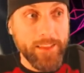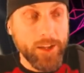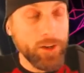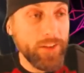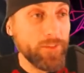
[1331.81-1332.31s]
They
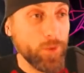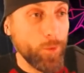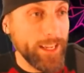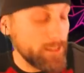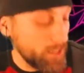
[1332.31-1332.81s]
don't even have to
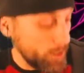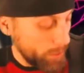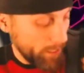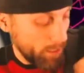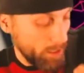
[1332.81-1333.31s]
wait until,
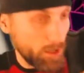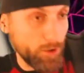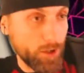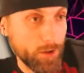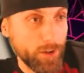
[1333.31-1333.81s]
like, you know,
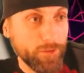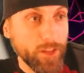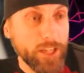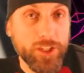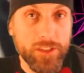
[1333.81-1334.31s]
your, your
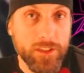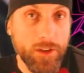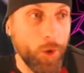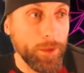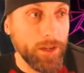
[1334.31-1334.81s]
flesh is
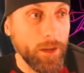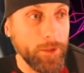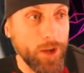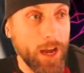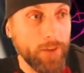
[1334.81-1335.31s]
opened up
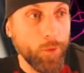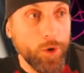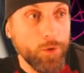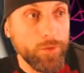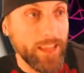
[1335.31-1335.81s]
and you have a
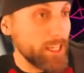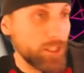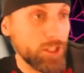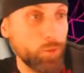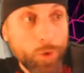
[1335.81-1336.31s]
wound. They could
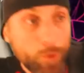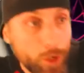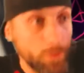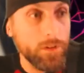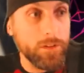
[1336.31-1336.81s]
just wound
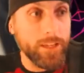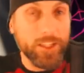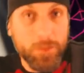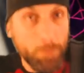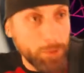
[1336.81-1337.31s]
you. They could
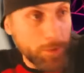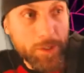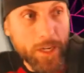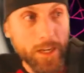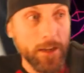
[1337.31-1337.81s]
just,
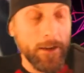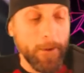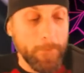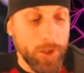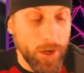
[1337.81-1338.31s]

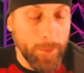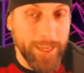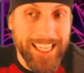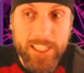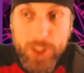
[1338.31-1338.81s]
you know what I
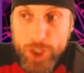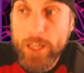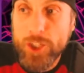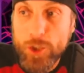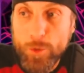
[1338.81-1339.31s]
mean?
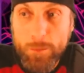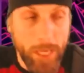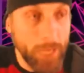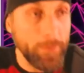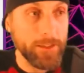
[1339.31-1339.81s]
Inject you with
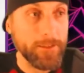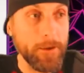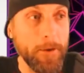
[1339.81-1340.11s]
babies.